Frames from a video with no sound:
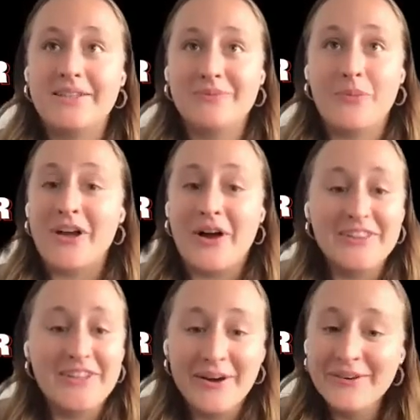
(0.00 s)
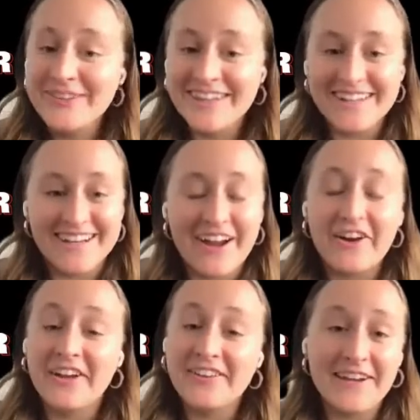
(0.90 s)
we all know that our
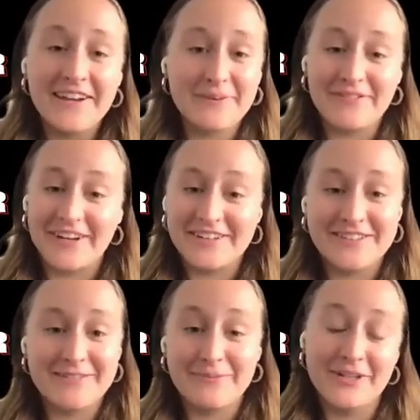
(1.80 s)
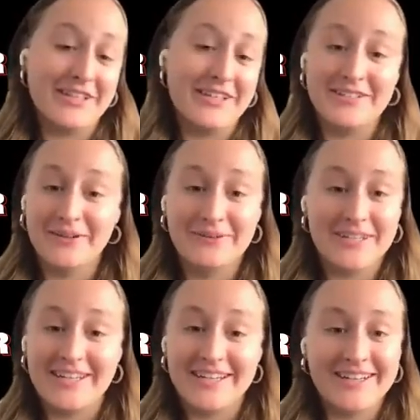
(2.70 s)
healthcare providers really don't
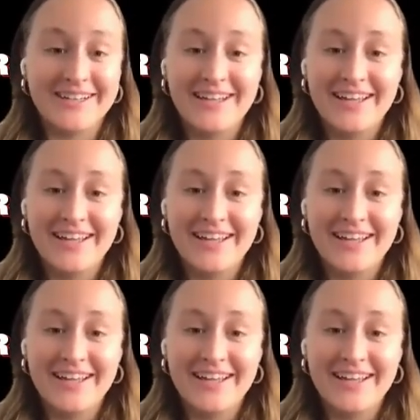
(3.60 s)
need.